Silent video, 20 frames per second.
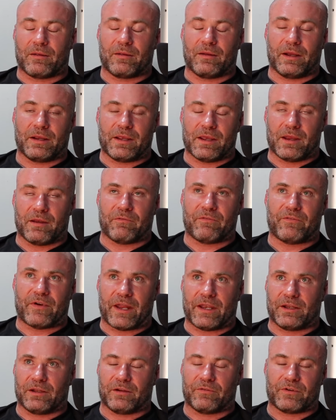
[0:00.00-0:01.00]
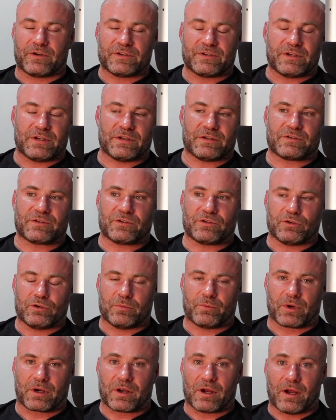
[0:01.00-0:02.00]
Again, fatty liver disease,
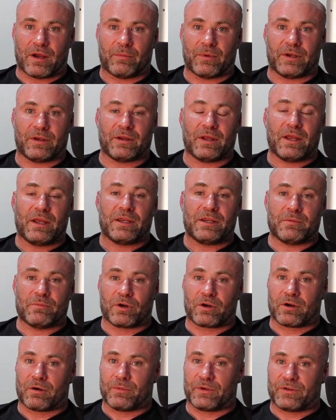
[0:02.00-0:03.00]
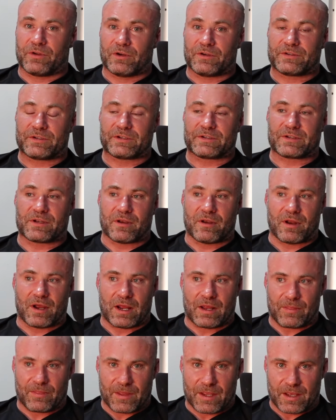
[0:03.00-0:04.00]
super common. Hemochromatosis,
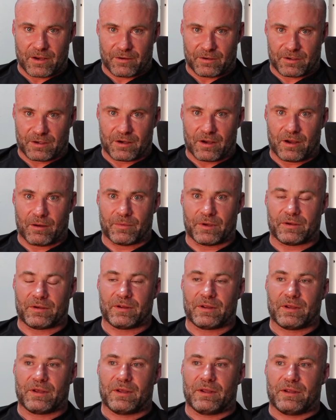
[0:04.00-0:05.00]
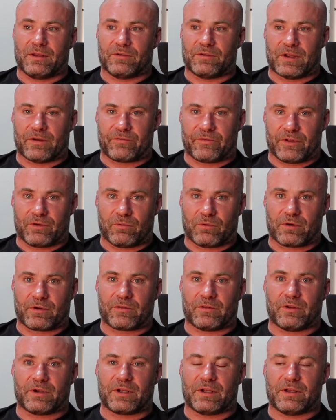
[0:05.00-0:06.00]
not that uncommon. Definitely
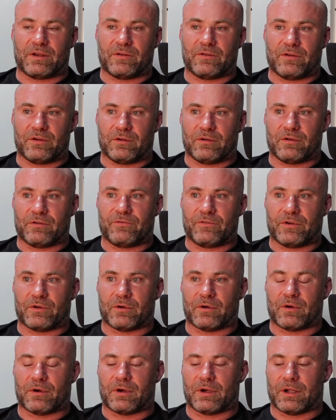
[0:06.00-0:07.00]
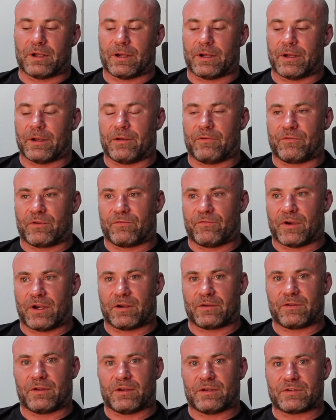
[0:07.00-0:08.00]
worth looking into. If your
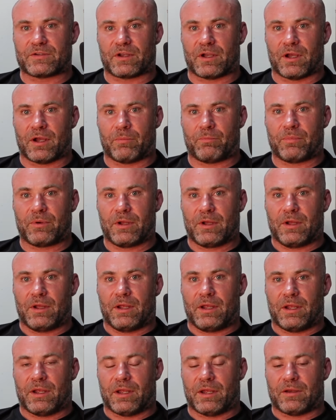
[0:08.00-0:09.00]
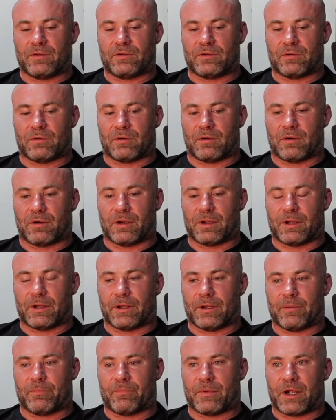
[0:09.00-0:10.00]
ferritin is up and your
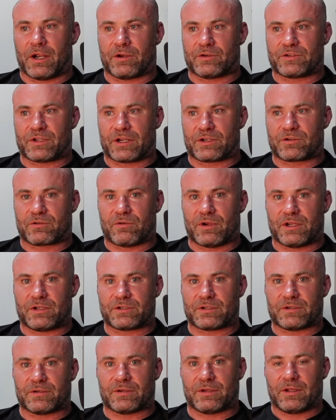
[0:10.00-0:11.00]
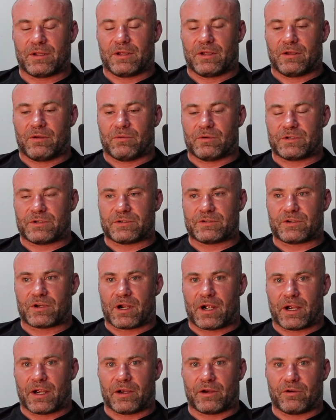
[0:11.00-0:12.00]
iron saturation, which is your
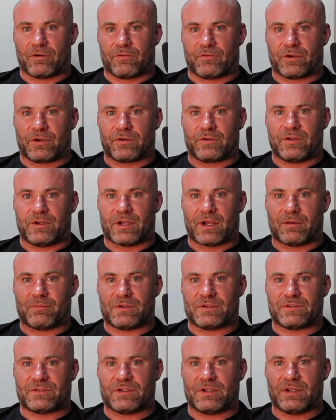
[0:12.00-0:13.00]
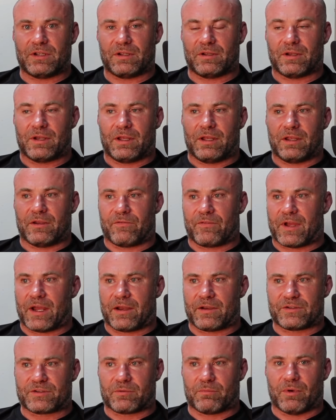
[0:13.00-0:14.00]
iron over your TIBC, if
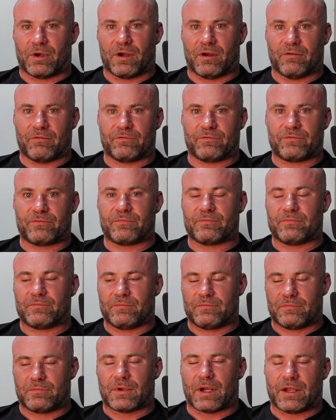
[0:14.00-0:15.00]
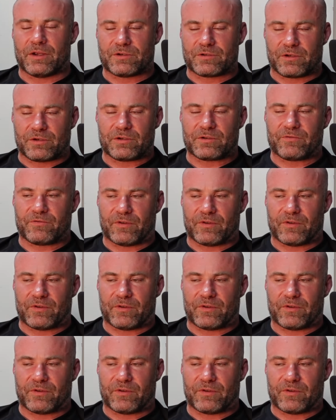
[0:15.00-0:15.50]
that is above, I usually use